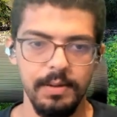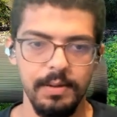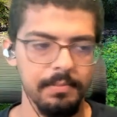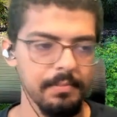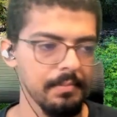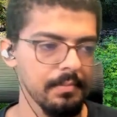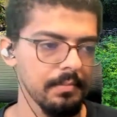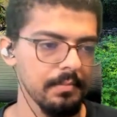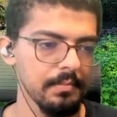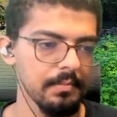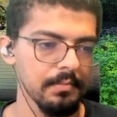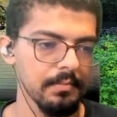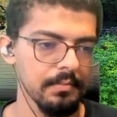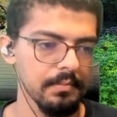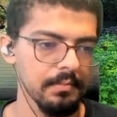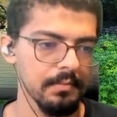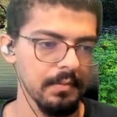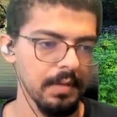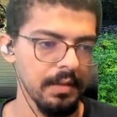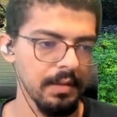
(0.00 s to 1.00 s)
API
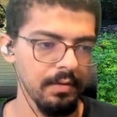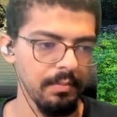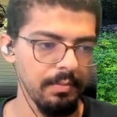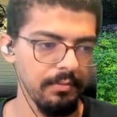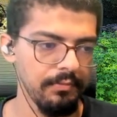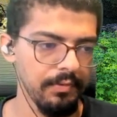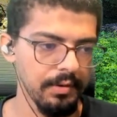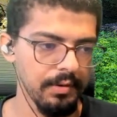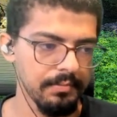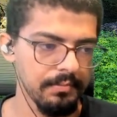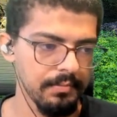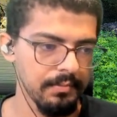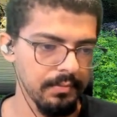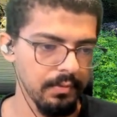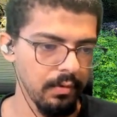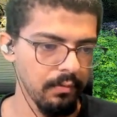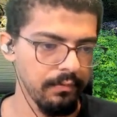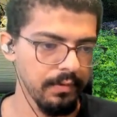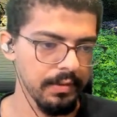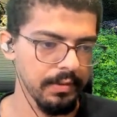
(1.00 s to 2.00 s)
vulnerabilities infect
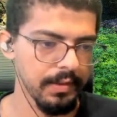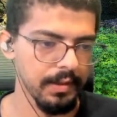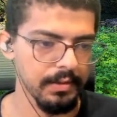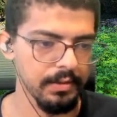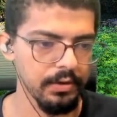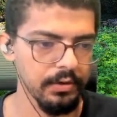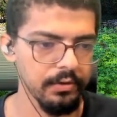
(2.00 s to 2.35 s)
chat and video